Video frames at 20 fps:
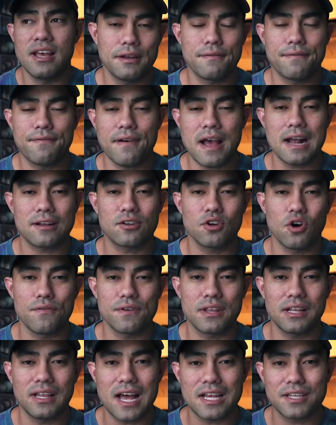In fact,
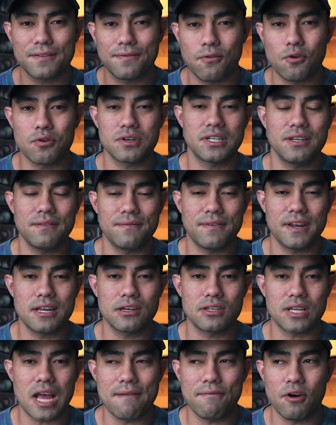over the last 14
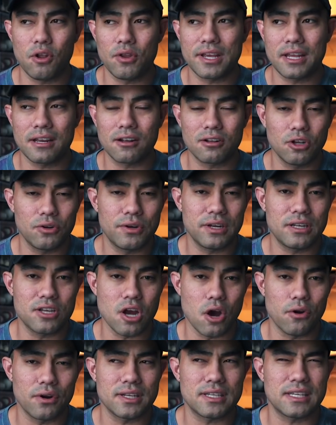videos, I've only included
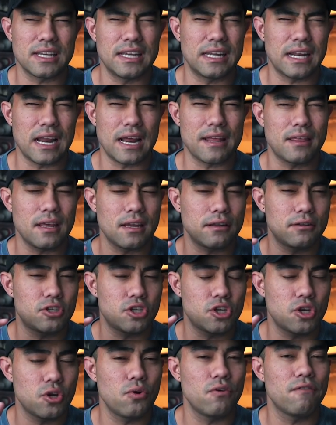donuts in I think
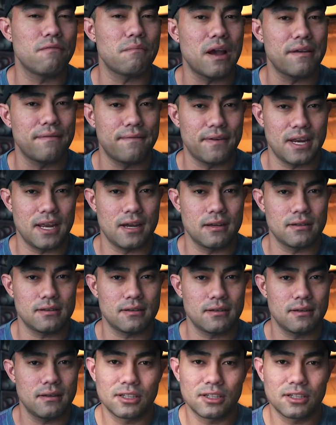2 of my videos.